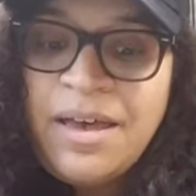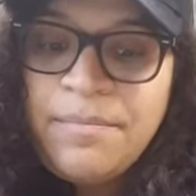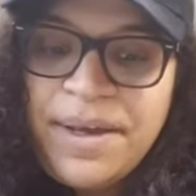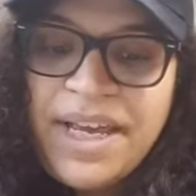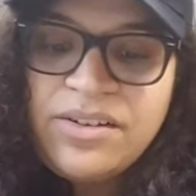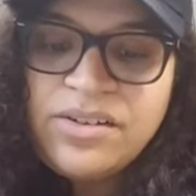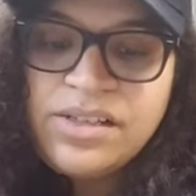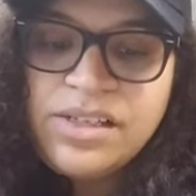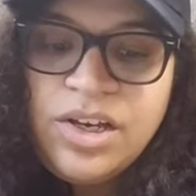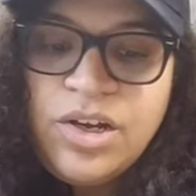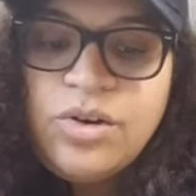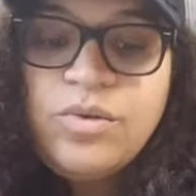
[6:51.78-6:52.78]
Beetles,
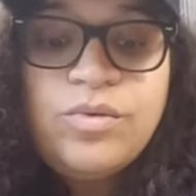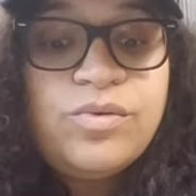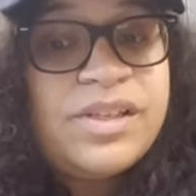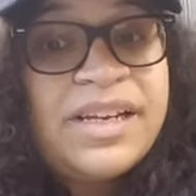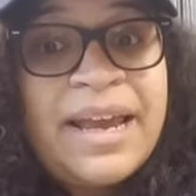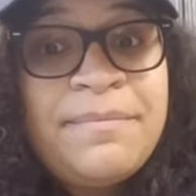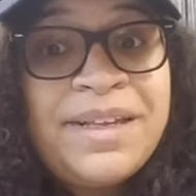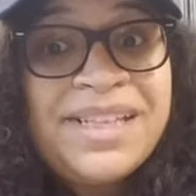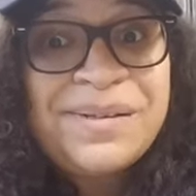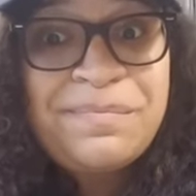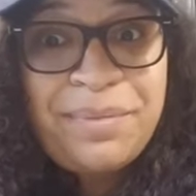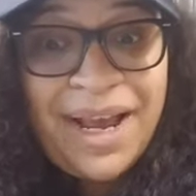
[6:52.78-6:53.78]
whose name
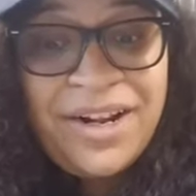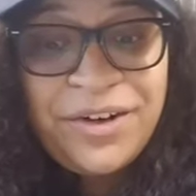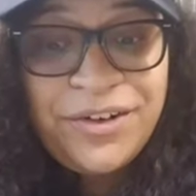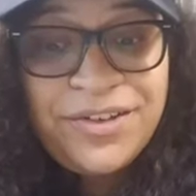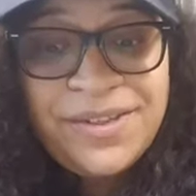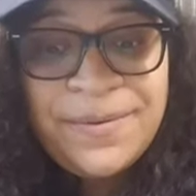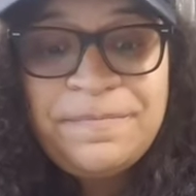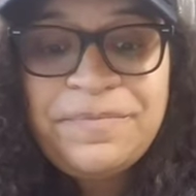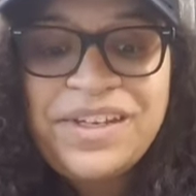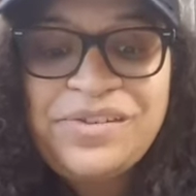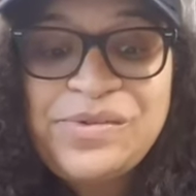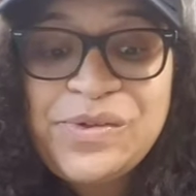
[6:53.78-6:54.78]
means biters,
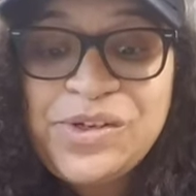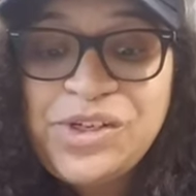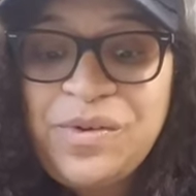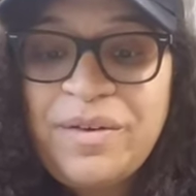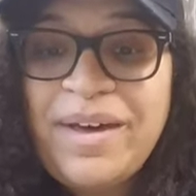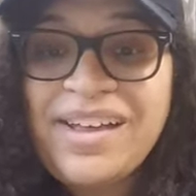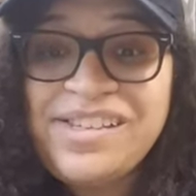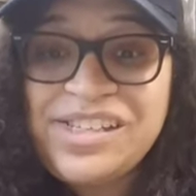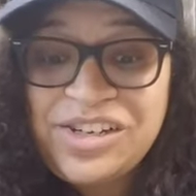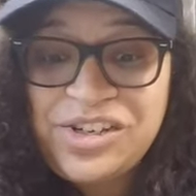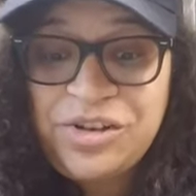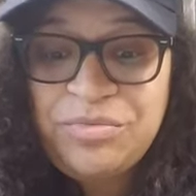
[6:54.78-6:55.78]
use their chewing mouths
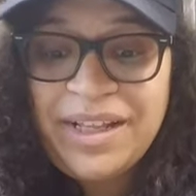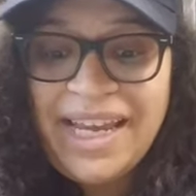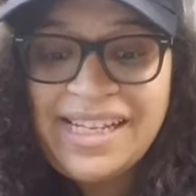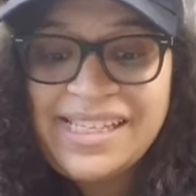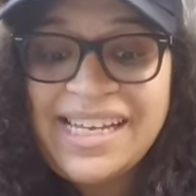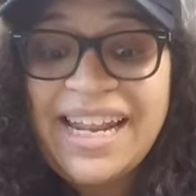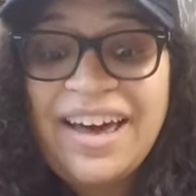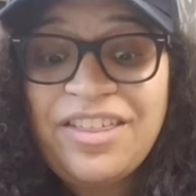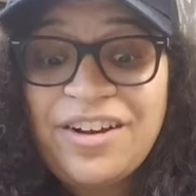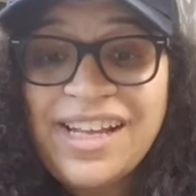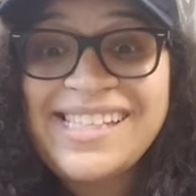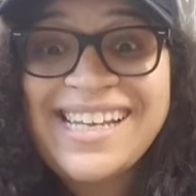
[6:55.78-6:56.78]
to chew plants and
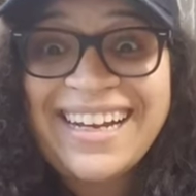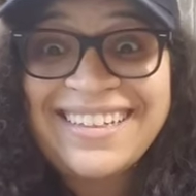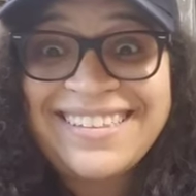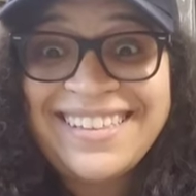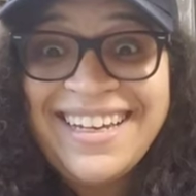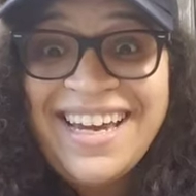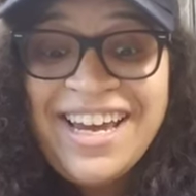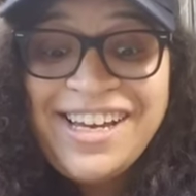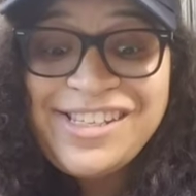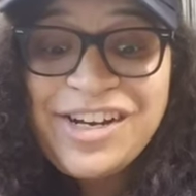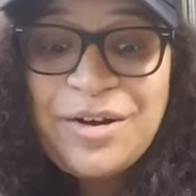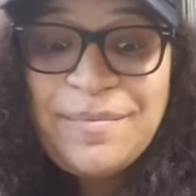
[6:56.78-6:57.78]
other insects.
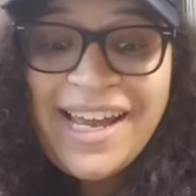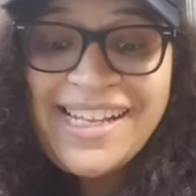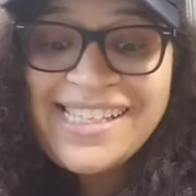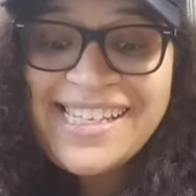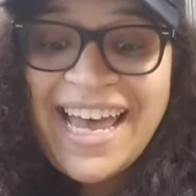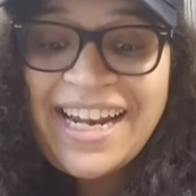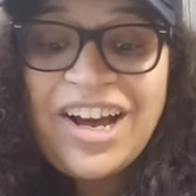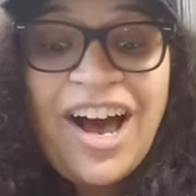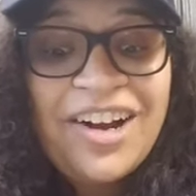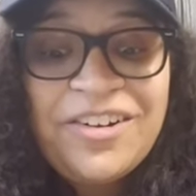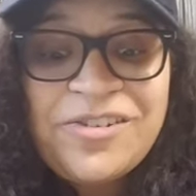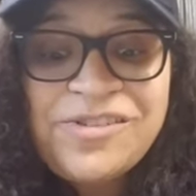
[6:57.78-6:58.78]
Termites and
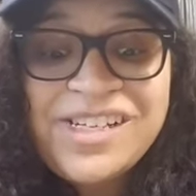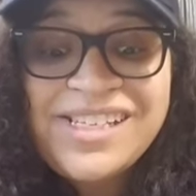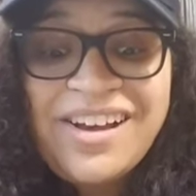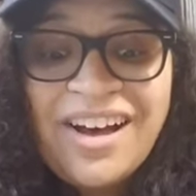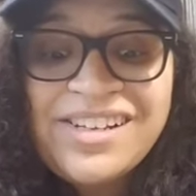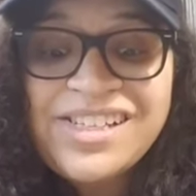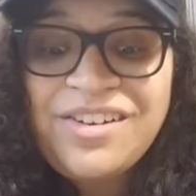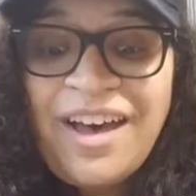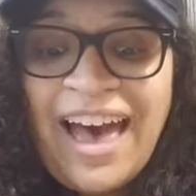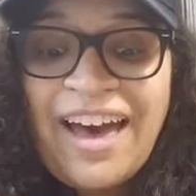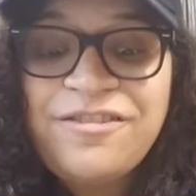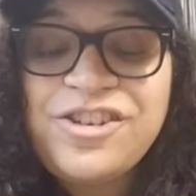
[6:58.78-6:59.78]
cockroaches also
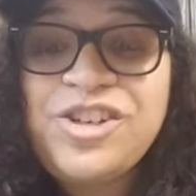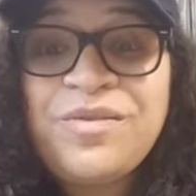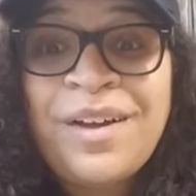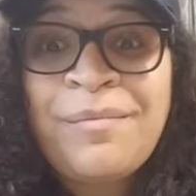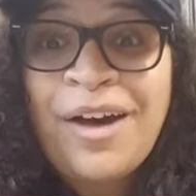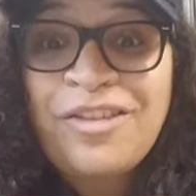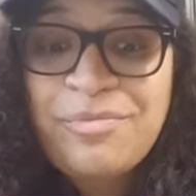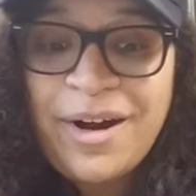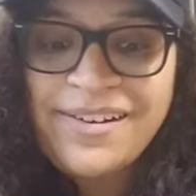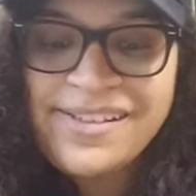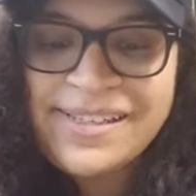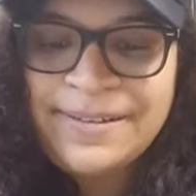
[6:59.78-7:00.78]
have chewing mouth
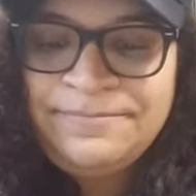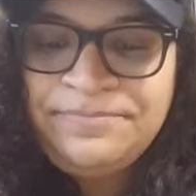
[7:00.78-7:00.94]
parts.